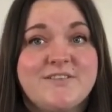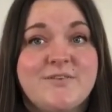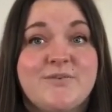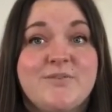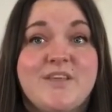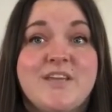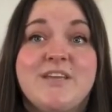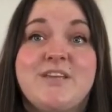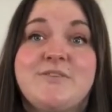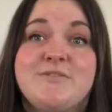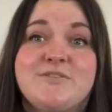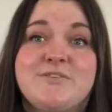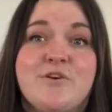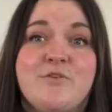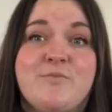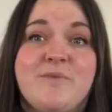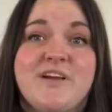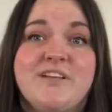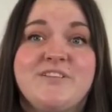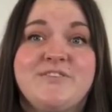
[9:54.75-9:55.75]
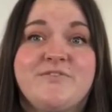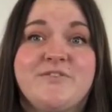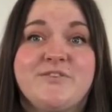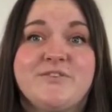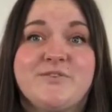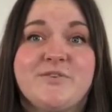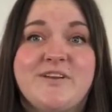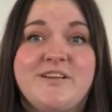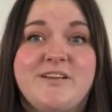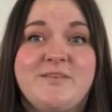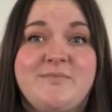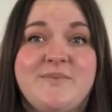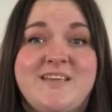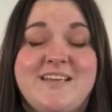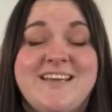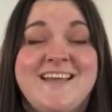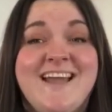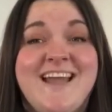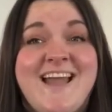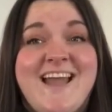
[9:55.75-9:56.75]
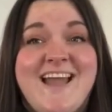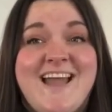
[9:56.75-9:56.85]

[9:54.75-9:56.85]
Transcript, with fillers: So, thank you so much for joining me,